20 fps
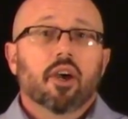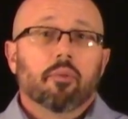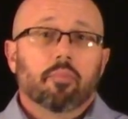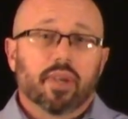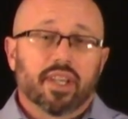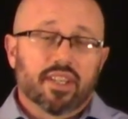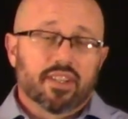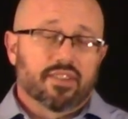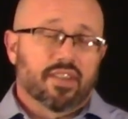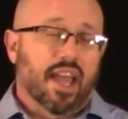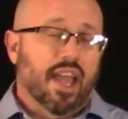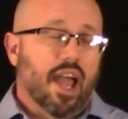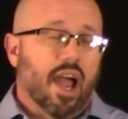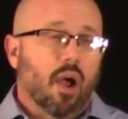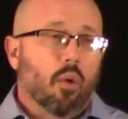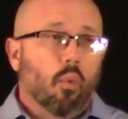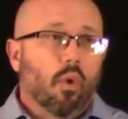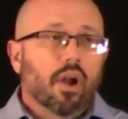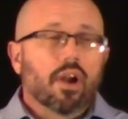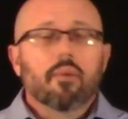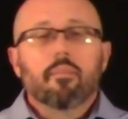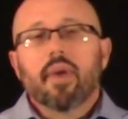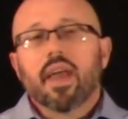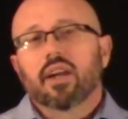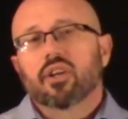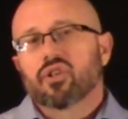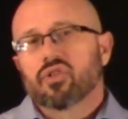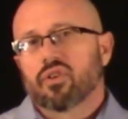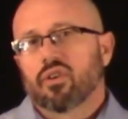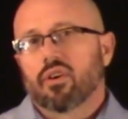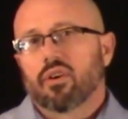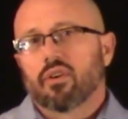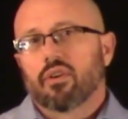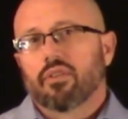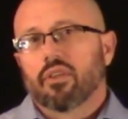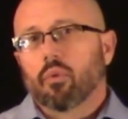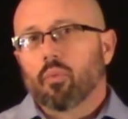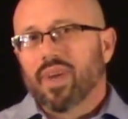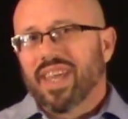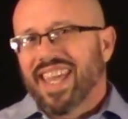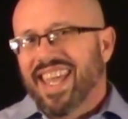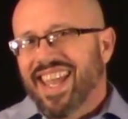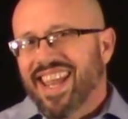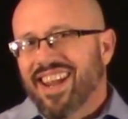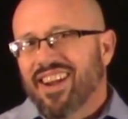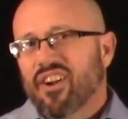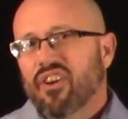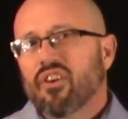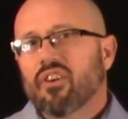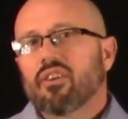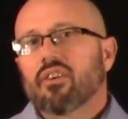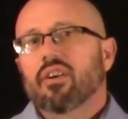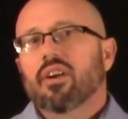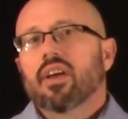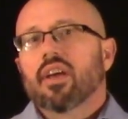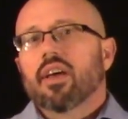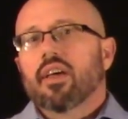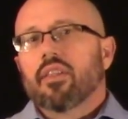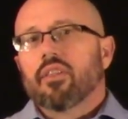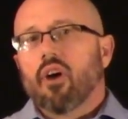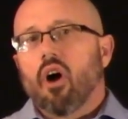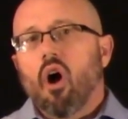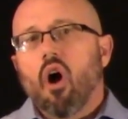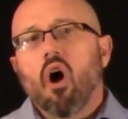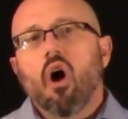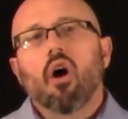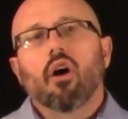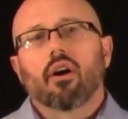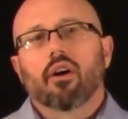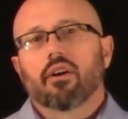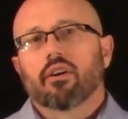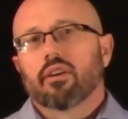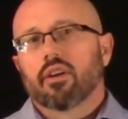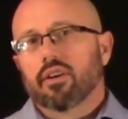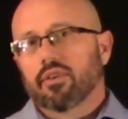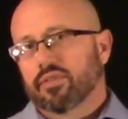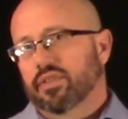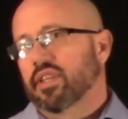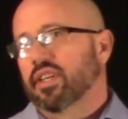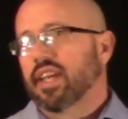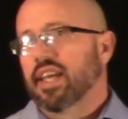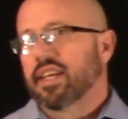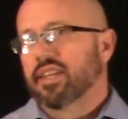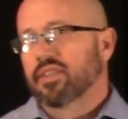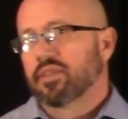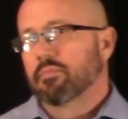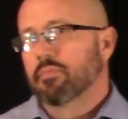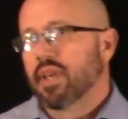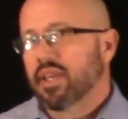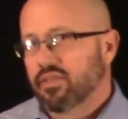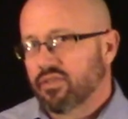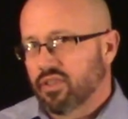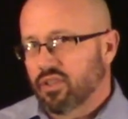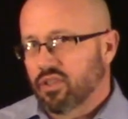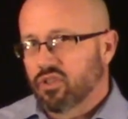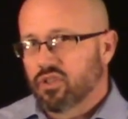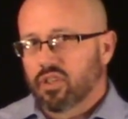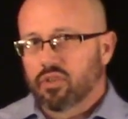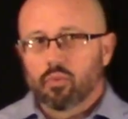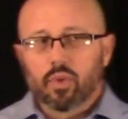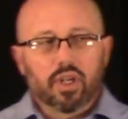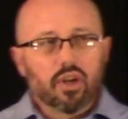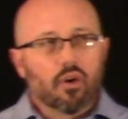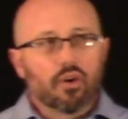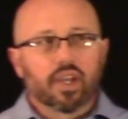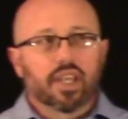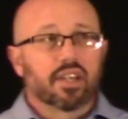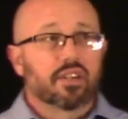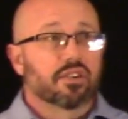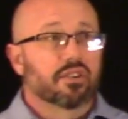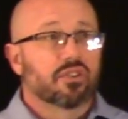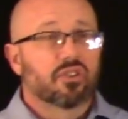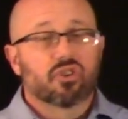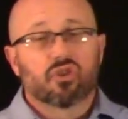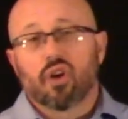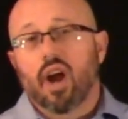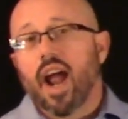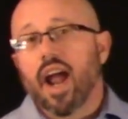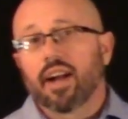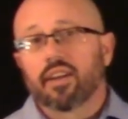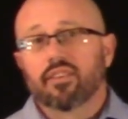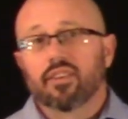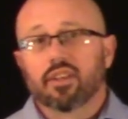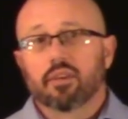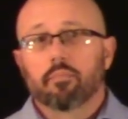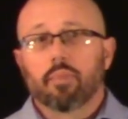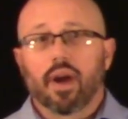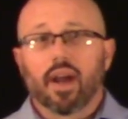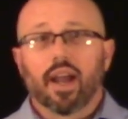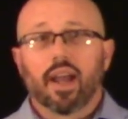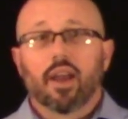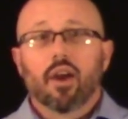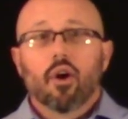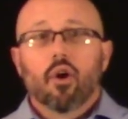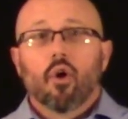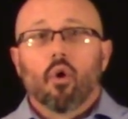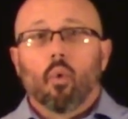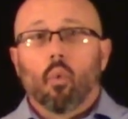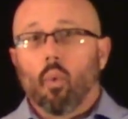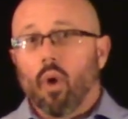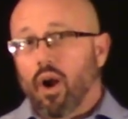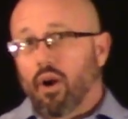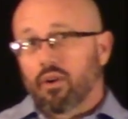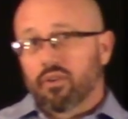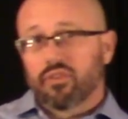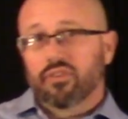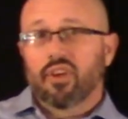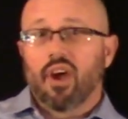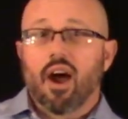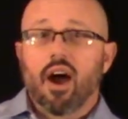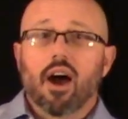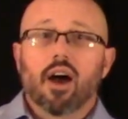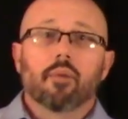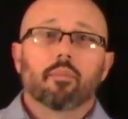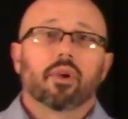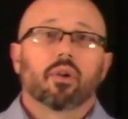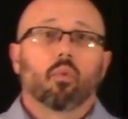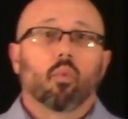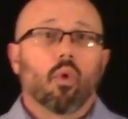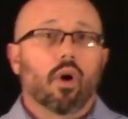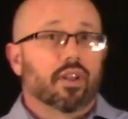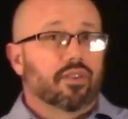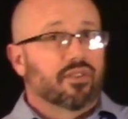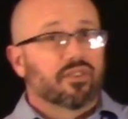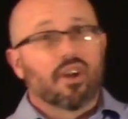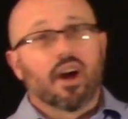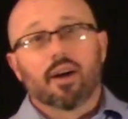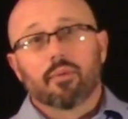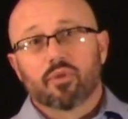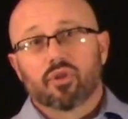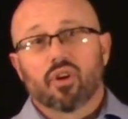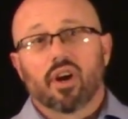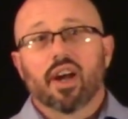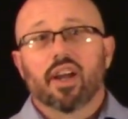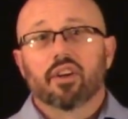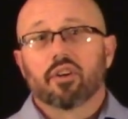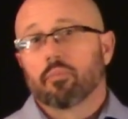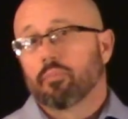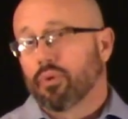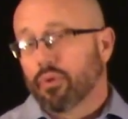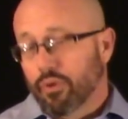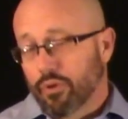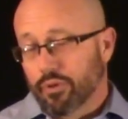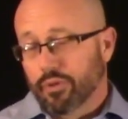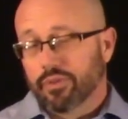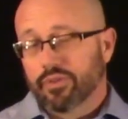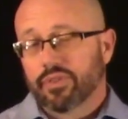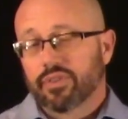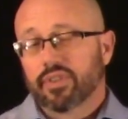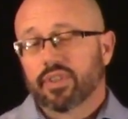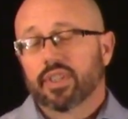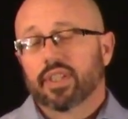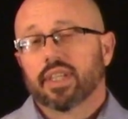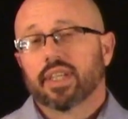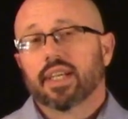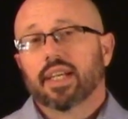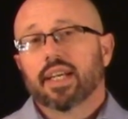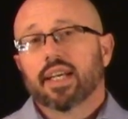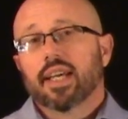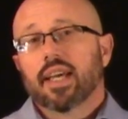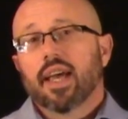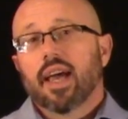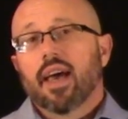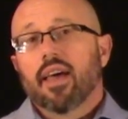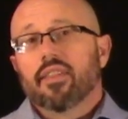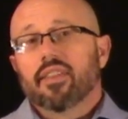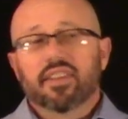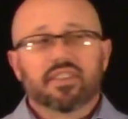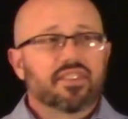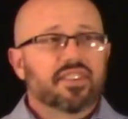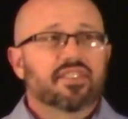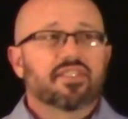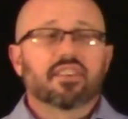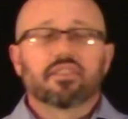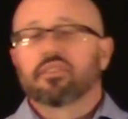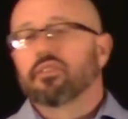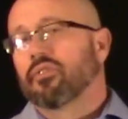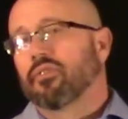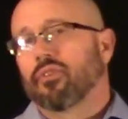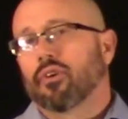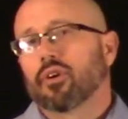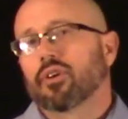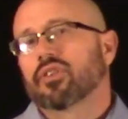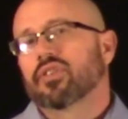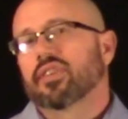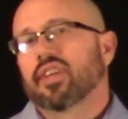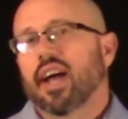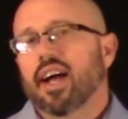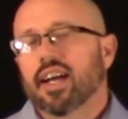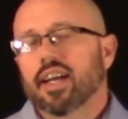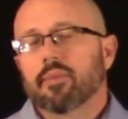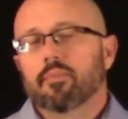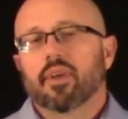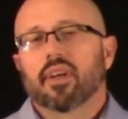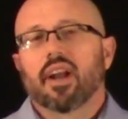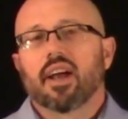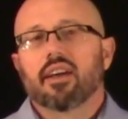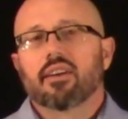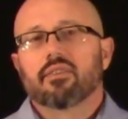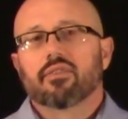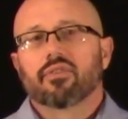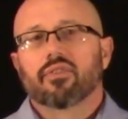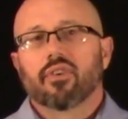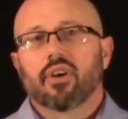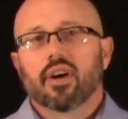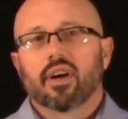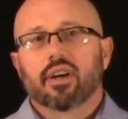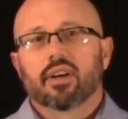because I want to make sure that we hear the heart of today's message and we don't get distracted by where's Tom and what's Tom trying to prove. This isn't the first time that I've